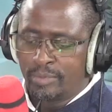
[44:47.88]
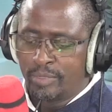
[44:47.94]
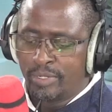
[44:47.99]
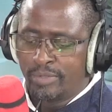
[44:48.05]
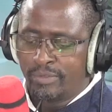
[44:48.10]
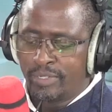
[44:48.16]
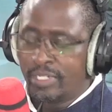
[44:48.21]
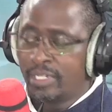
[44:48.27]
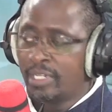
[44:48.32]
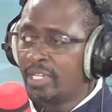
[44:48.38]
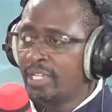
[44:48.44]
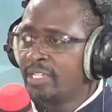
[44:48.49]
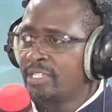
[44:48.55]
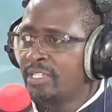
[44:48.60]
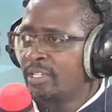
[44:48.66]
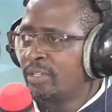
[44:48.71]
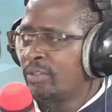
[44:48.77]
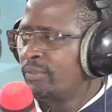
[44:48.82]
been a very
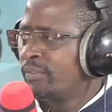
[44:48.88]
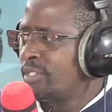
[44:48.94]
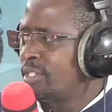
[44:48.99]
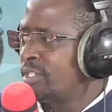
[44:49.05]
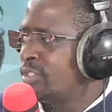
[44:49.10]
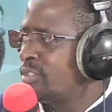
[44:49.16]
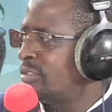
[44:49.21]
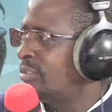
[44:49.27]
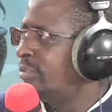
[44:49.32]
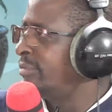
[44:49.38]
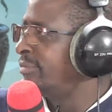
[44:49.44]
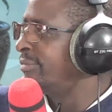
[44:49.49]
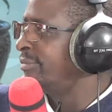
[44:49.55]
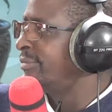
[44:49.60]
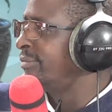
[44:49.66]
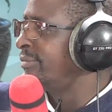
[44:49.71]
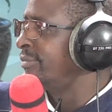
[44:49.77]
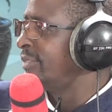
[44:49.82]
enlightening conversation,
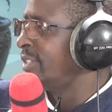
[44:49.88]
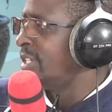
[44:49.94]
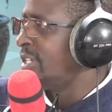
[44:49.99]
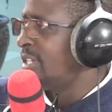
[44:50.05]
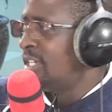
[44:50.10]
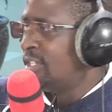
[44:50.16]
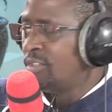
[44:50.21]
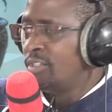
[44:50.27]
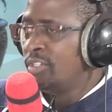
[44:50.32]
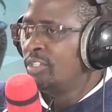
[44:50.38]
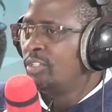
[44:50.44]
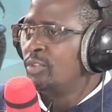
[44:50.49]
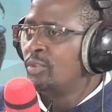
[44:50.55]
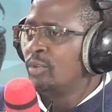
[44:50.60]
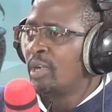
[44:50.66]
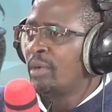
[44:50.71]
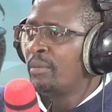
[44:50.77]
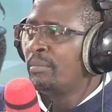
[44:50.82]
and we need you
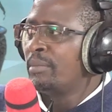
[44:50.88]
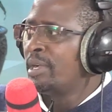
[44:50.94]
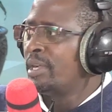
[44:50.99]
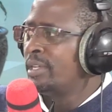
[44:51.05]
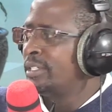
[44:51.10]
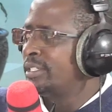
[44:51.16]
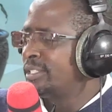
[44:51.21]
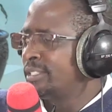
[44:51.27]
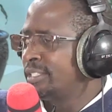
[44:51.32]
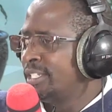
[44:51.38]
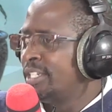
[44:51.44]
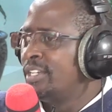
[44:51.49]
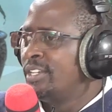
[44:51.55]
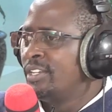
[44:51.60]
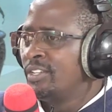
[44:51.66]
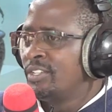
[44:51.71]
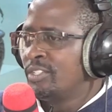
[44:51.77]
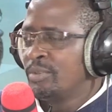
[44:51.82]
to come back
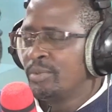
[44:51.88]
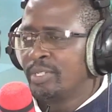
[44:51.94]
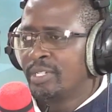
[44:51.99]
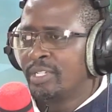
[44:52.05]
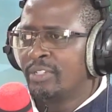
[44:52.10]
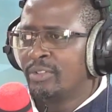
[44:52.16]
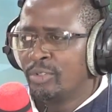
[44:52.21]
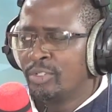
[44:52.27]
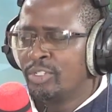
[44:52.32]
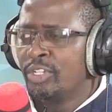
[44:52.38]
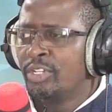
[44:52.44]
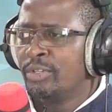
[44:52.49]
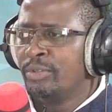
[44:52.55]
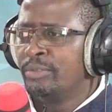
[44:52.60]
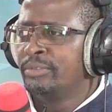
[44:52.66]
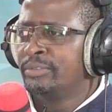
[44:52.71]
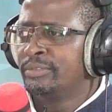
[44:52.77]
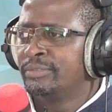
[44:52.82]
so we can
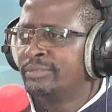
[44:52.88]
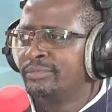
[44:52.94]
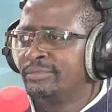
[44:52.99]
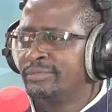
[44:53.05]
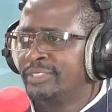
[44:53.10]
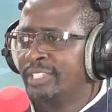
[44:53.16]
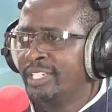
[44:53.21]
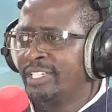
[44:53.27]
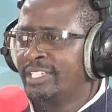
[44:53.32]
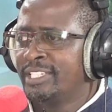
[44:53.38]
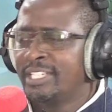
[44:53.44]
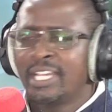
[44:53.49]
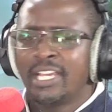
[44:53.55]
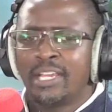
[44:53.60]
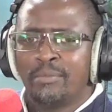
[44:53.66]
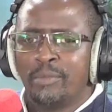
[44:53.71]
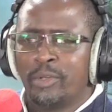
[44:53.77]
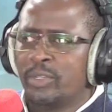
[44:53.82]
continue, right?
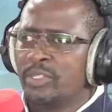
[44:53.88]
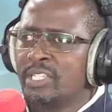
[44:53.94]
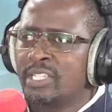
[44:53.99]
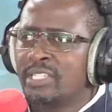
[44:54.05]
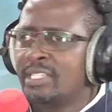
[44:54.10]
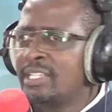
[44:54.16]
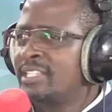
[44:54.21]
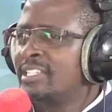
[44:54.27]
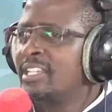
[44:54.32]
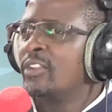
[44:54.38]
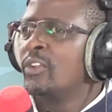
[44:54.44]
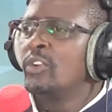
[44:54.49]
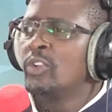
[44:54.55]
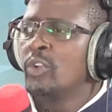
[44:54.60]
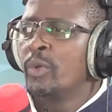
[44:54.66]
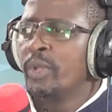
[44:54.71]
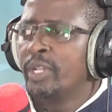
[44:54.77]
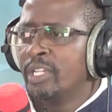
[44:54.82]
Because it's an
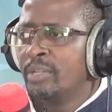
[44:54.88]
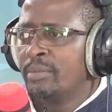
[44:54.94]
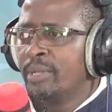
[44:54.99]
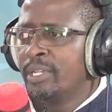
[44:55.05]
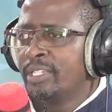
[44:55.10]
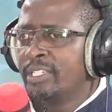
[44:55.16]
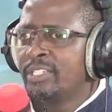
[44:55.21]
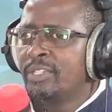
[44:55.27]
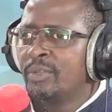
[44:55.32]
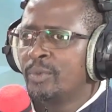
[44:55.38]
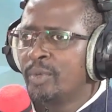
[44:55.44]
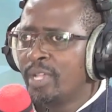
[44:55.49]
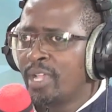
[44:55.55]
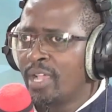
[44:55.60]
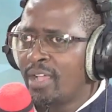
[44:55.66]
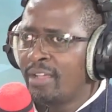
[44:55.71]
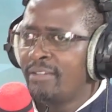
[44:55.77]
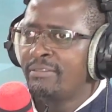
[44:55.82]
ongoing debate. We
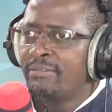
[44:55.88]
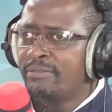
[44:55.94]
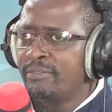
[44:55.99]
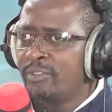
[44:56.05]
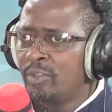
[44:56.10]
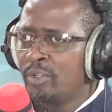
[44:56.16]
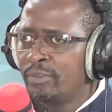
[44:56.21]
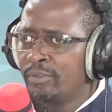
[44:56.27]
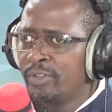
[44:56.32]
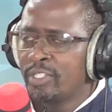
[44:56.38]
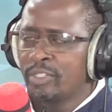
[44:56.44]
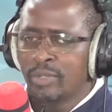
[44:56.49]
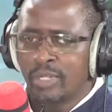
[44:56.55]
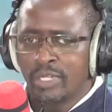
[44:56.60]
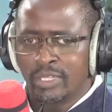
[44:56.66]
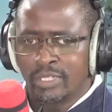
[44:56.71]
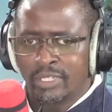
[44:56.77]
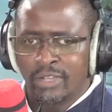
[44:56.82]
have universal
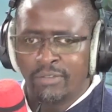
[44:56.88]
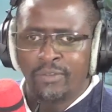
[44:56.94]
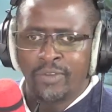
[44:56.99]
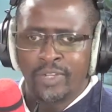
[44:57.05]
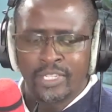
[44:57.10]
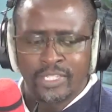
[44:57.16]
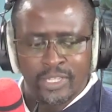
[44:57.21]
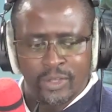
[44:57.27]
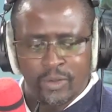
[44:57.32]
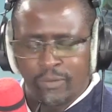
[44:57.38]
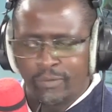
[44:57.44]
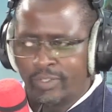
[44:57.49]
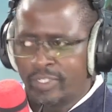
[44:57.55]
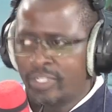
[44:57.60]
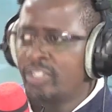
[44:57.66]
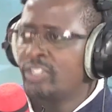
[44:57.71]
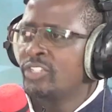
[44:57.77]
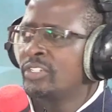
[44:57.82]
health coverage as a
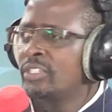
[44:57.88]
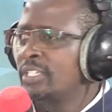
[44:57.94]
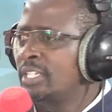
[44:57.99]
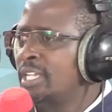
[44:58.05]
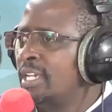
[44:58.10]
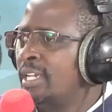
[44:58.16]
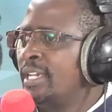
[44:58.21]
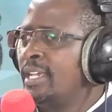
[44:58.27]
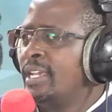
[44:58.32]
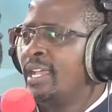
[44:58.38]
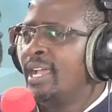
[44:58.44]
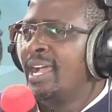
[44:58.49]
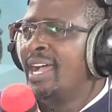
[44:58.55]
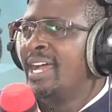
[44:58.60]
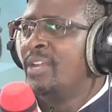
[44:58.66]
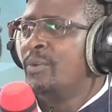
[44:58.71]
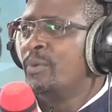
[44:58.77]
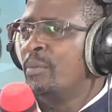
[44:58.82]
conversation,
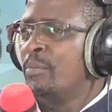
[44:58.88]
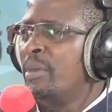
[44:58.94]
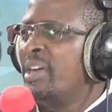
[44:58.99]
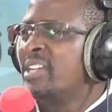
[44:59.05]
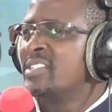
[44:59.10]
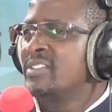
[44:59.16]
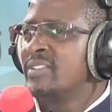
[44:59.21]
and we must